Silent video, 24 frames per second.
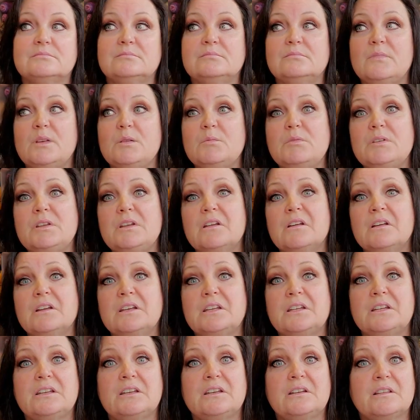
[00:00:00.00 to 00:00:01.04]
maybe not
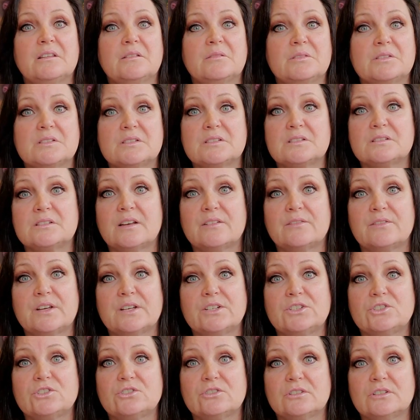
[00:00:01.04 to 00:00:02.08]
eating the stuff I
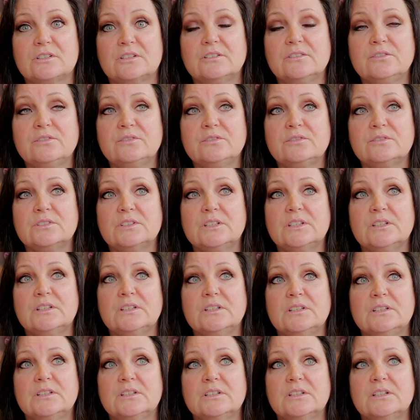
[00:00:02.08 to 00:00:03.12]
should have.
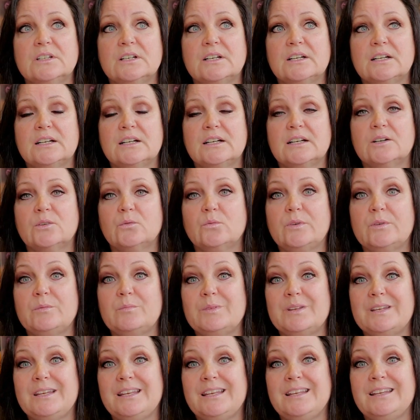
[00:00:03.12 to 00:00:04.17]
Uh, we've
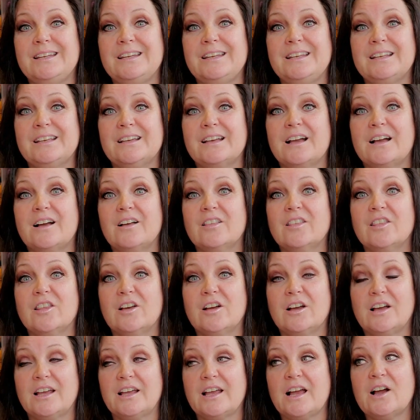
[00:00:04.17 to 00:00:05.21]
been eating a
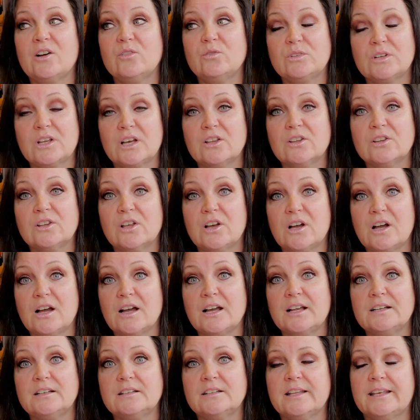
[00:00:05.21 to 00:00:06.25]
lot out a
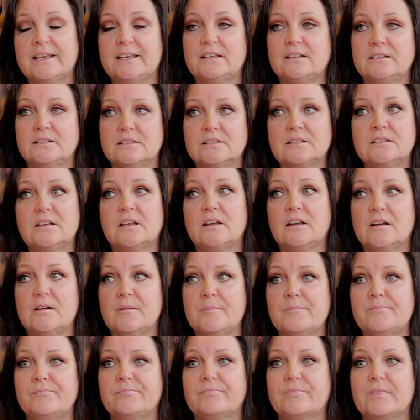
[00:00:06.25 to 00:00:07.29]
lot, like
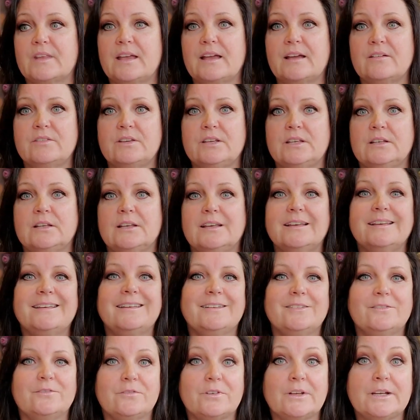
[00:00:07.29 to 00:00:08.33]
um, having
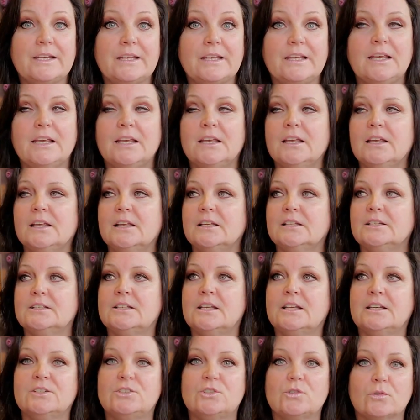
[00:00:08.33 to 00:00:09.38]
funny.
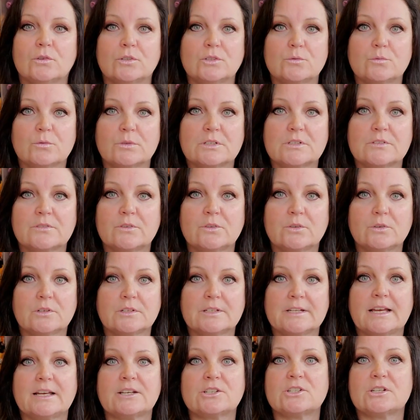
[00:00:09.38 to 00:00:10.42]
George works for
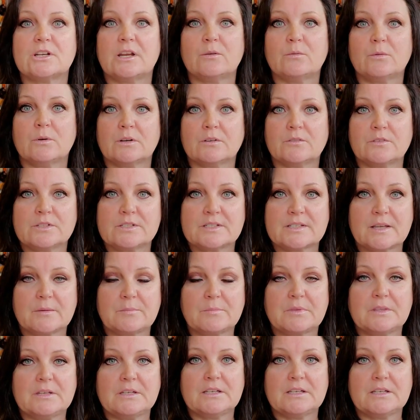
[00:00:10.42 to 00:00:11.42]
DoorDash and I work for Skip the